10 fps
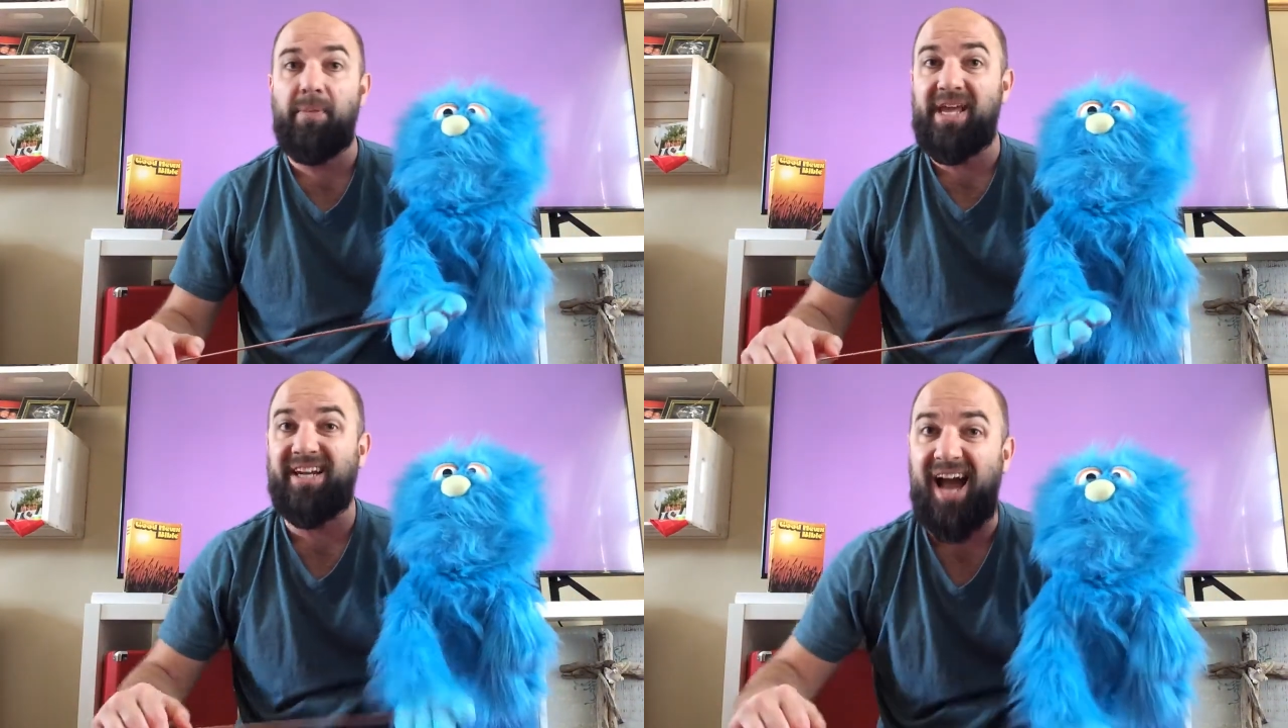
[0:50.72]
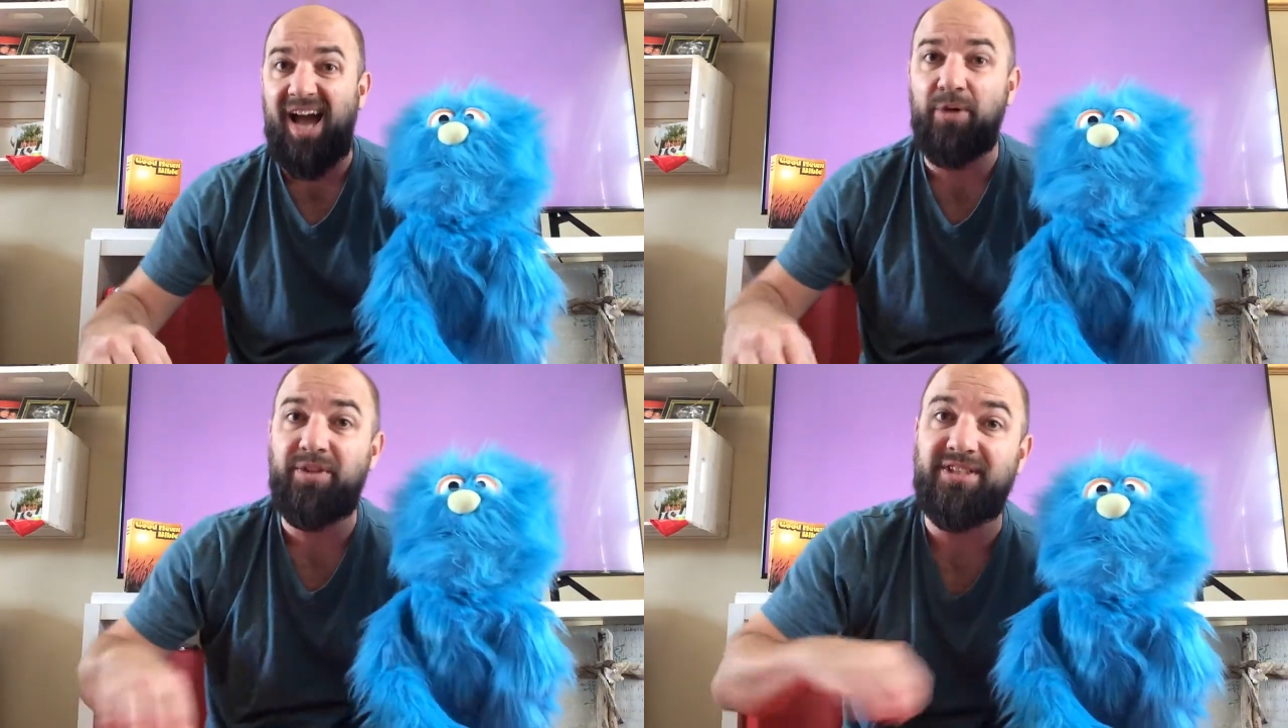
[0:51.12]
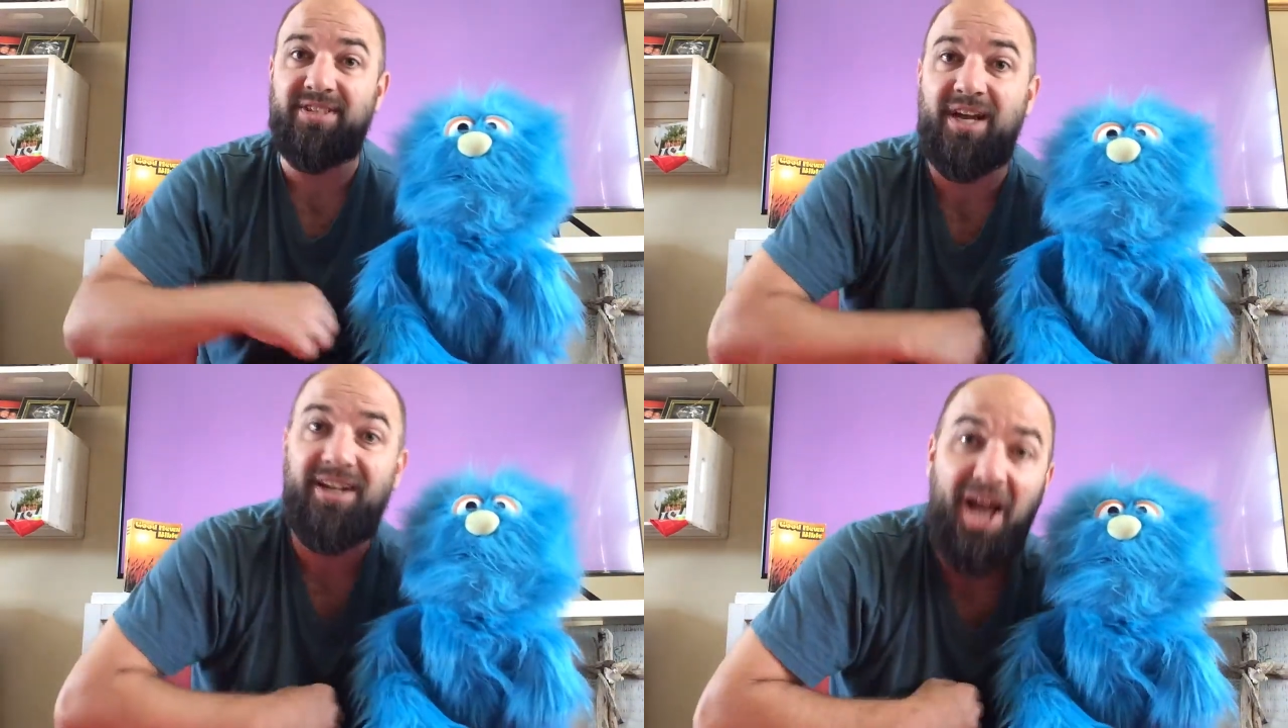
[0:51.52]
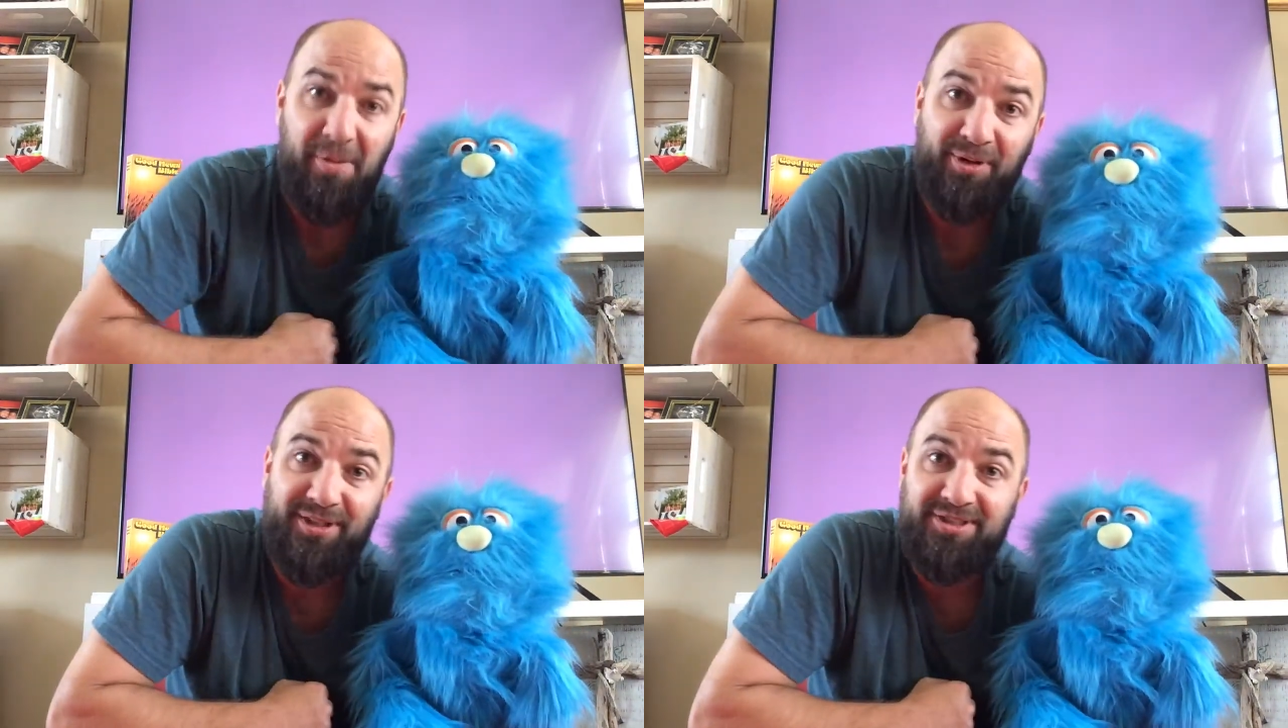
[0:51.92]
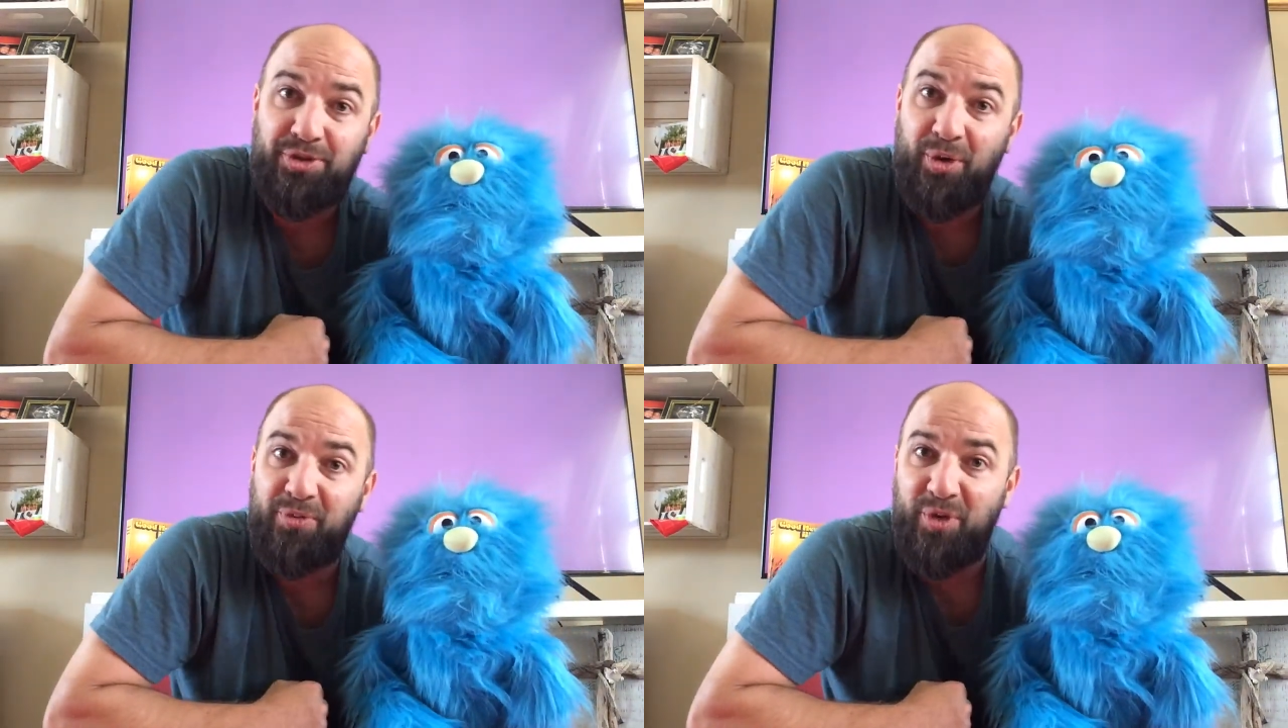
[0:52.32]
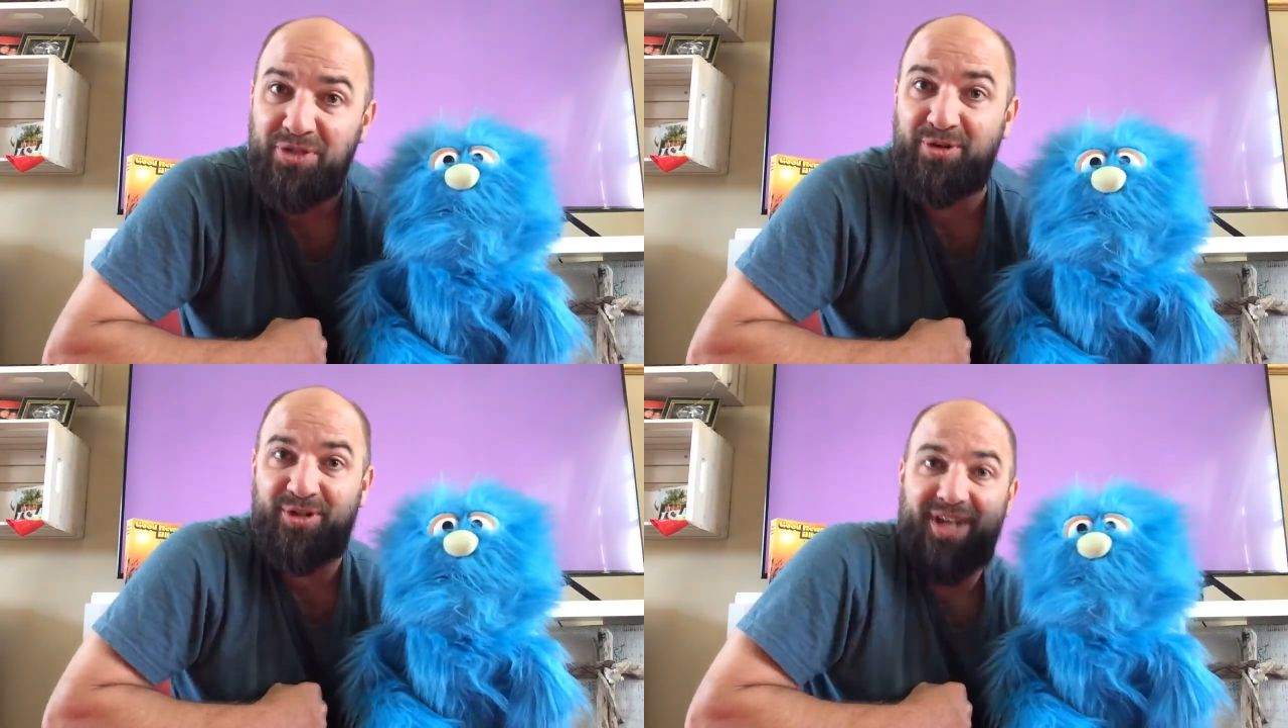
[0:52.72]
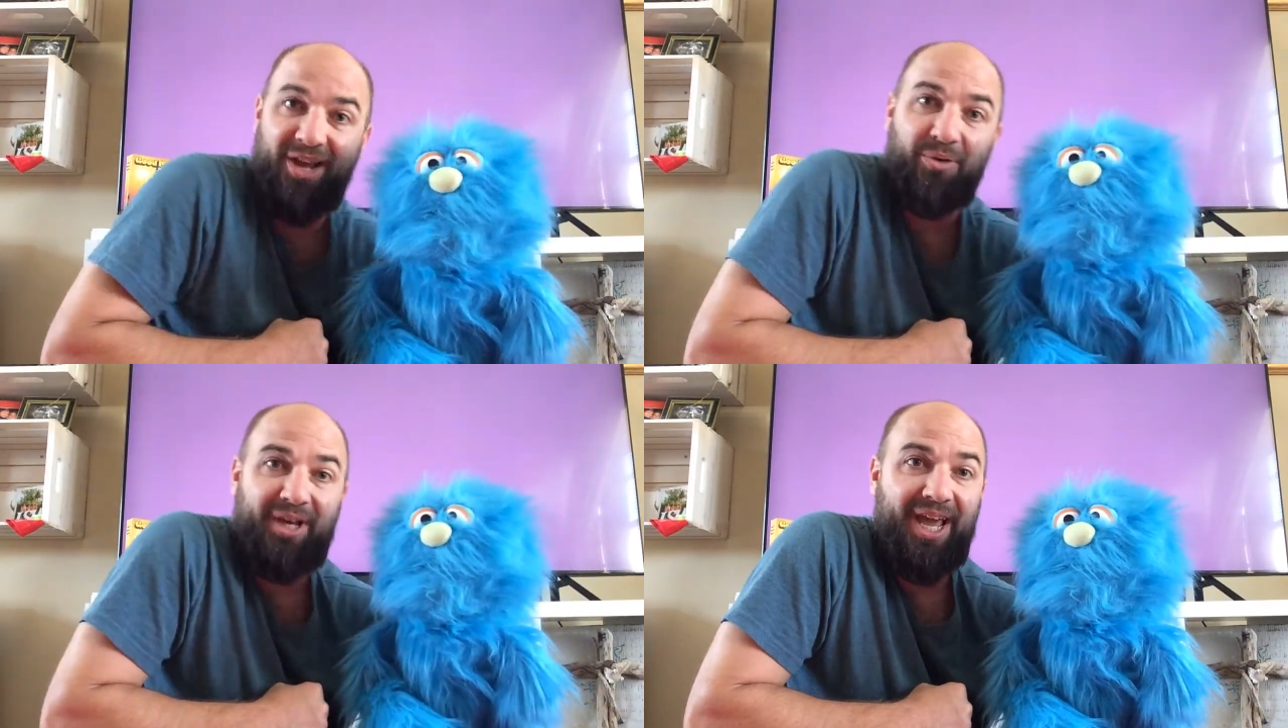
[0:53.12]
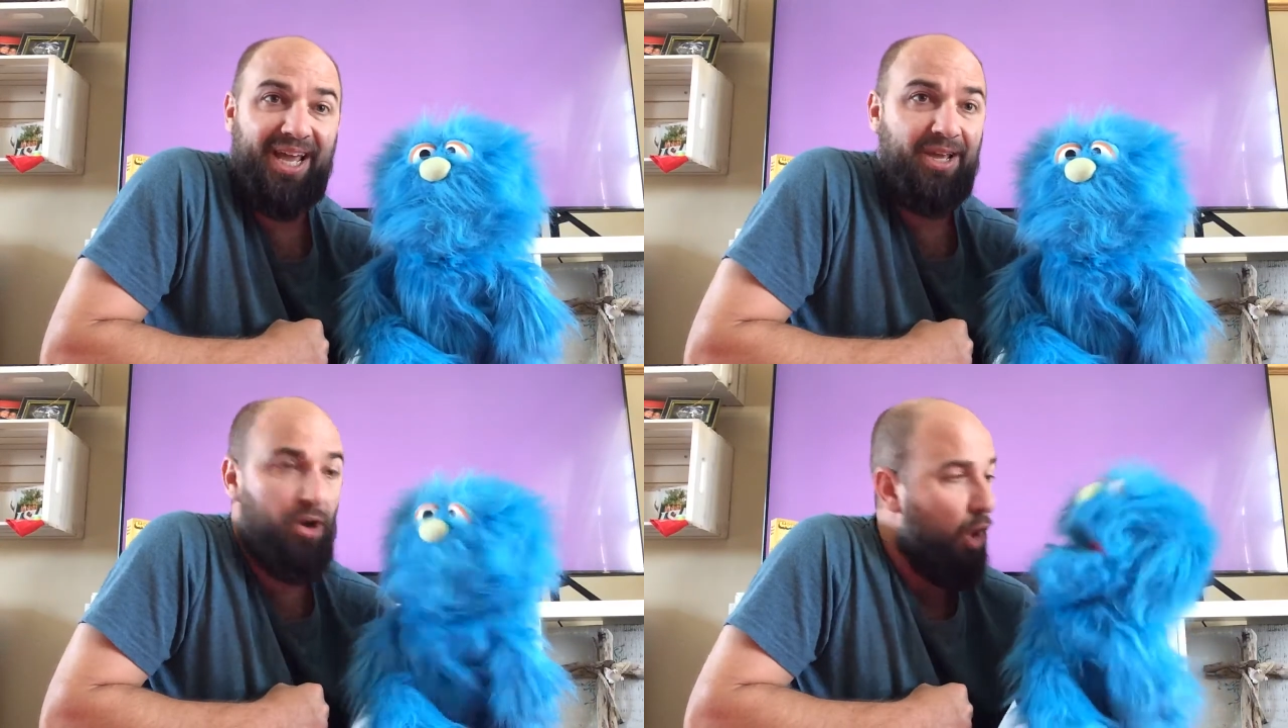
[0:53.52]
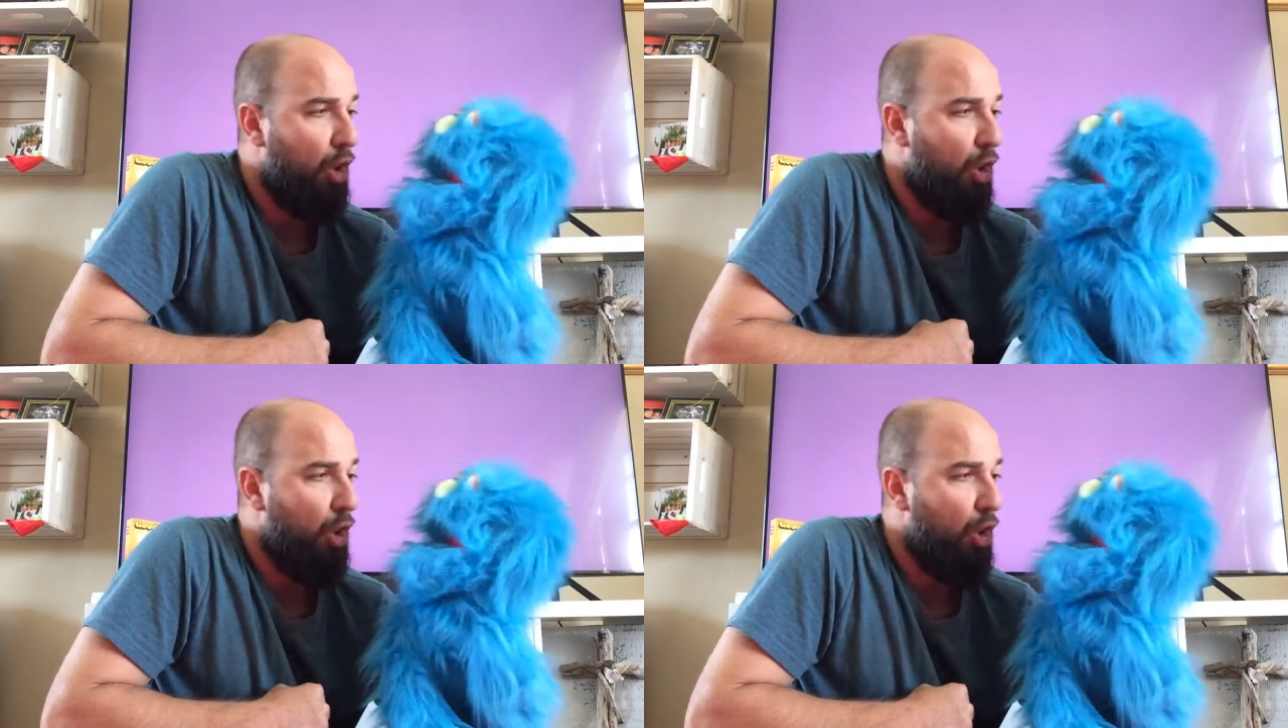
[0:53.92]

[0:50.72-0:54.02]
and I've decided I'm going to join with you today, okay?